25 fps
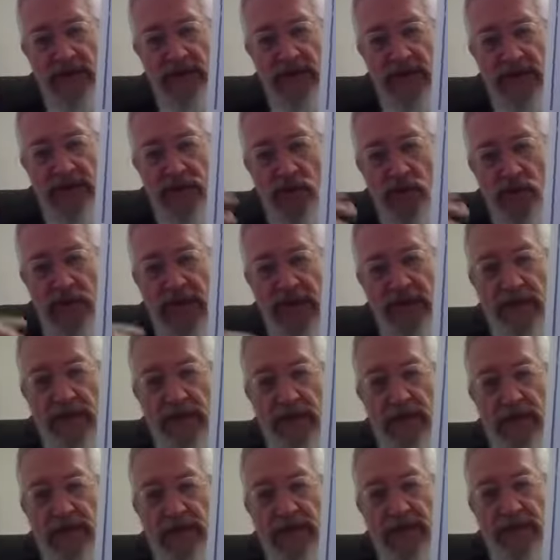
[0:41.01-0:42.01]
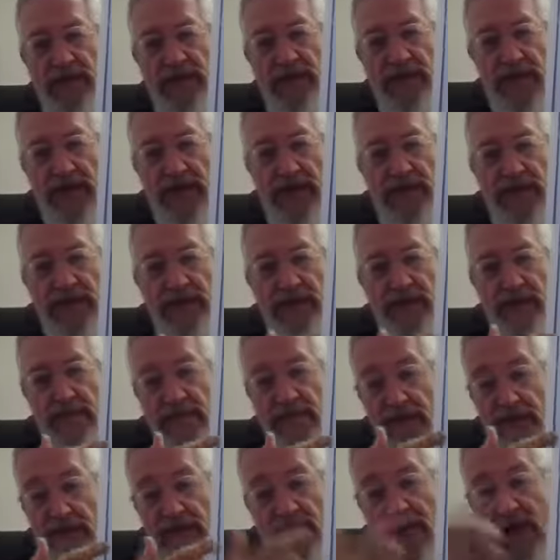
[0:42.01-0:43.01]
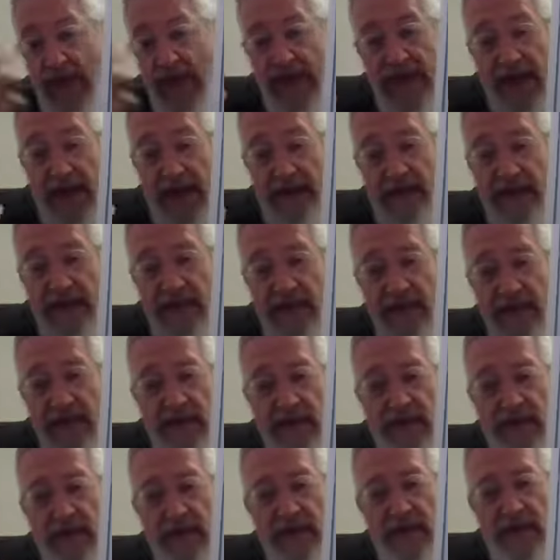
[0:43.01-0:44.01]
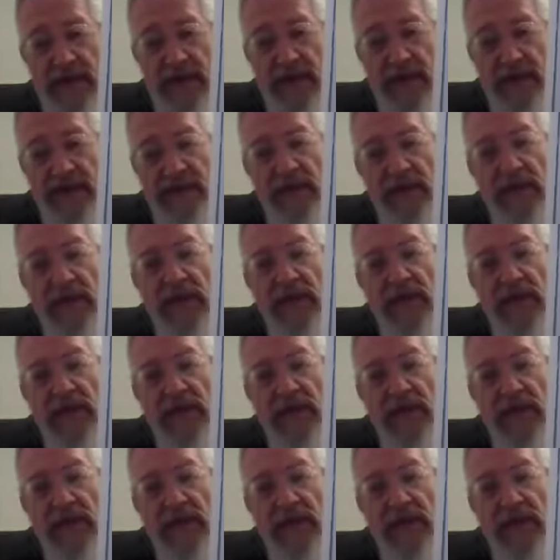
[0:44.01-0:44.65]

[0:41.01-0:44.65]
simplest way to understand this. There are gates on the other sides.